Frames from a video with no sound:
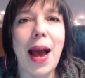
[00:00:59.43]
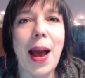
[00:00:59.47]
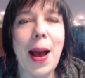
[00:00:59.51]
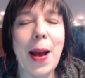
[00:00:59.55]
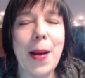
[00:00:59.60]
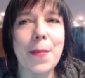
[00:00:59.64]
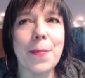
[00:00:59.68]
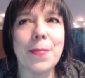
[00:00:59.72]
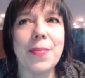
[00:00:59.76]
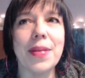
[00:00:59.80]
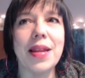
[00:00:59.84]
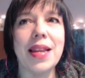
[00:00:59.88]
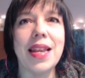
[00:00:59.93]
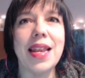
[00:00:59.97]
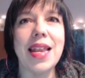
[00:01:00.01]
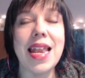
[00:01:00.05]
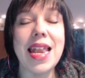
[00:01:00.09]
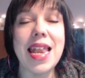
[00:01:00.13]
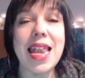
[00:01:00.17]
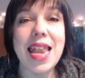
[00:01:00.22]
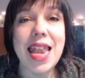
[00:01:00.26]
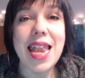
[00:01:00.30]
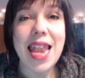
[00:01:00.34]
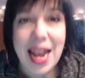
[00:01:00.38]
Um,
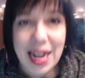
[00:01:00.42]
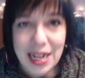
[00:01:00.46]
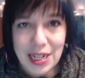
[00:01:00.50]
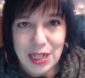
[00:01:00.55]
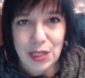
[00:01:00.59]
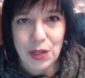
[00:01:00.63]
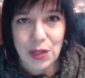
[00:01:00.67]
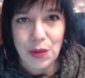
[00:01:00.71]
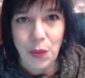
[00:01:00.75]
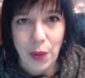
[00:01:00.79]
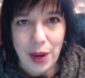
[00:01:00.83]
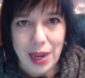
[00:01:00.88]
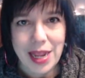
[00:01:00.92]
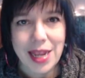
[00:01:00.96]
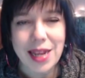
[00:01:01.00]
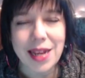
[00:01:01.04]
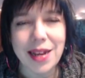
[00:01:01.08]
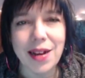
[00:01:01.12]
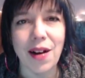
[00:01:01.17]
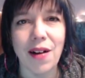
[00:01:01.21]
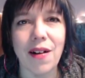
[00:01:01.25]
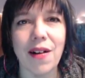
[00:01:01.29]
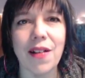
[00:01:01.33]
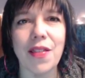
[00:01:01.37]
next
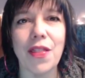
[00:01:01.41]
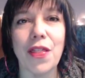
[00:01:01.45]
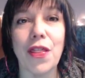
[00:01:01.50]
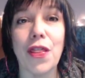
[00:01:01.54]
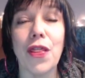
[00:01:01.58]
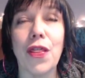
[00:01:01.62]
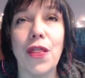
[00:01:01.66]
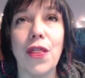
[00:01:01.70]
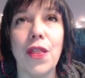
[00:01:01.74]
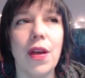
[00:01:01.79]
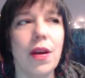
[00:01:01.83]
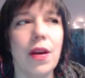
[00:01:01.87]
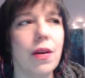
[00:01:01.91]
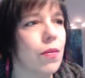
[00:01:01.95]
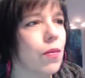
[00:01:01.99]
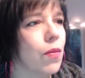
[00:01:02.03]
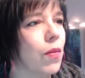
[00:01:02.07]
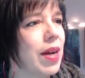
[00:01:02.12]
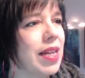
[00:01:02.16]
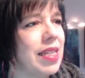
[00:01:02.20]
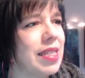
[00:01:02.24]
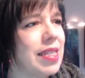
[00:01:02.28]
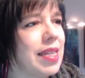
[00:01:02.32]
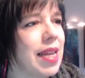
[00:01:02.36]
week on
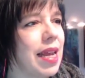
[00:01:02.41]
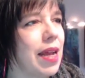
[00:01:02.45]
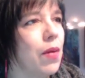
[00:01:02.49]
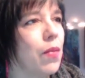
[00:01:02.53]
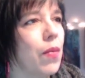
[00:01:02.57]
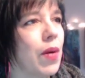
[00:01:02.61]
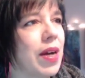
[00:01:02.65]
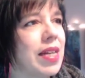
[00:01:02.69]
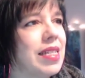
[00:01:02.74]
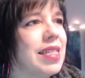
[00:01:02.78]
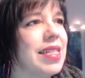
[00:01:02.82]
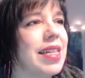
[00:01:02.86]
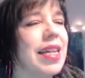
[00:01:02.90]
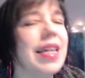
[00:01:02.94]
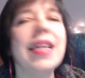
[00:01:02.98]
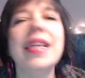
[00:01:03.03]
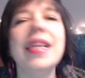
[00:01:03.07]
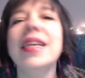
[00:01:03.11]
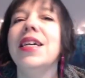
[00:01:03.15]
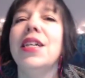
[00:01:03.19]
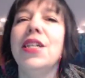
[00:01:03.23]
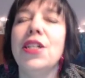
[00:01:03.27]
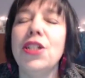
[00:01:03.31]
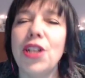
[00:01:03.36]
Wednesday,
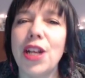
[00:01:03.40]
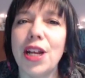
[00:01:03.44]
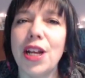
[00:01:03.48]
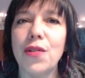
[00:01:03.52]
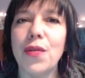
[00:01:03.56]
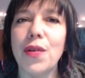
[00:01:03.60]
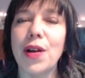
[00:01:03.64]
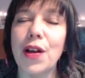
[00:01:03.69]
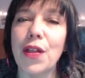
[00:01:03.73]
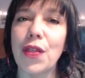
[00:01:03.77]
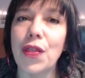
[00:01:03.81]
Wednesday, January